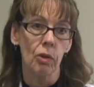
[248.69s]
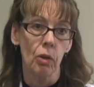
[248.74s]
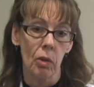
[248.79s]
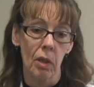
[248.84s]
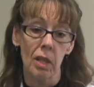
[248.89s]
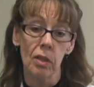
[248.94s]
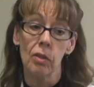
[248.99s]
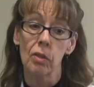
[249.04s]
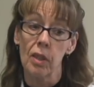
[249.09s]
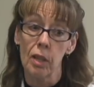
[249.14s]

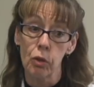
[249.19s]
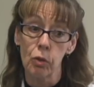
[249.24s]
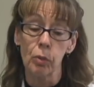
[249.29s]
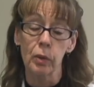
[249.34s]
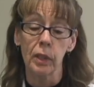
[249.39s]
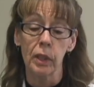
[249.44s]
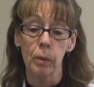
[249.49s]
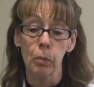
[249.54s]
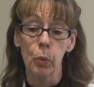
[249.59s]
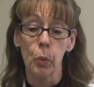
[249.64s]
So that's
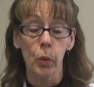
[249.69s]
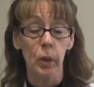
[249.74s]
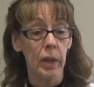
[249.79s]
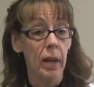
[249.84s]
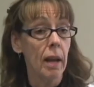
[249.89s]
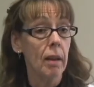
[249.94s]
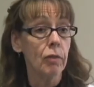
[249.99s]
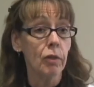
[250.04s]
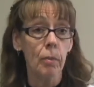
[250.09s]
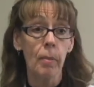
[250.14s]
really
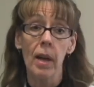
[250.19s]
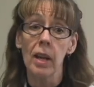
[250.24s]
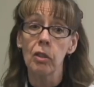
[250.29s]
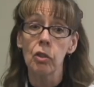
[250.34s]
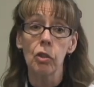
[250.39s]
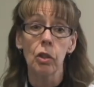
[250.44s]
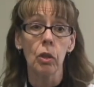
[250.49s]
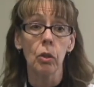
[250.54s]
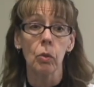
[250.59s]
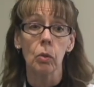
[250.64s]
important, and for men
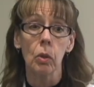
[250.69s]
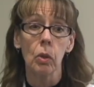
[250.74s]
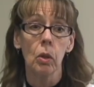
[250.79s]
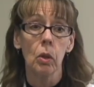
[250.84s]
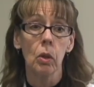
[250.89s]
too.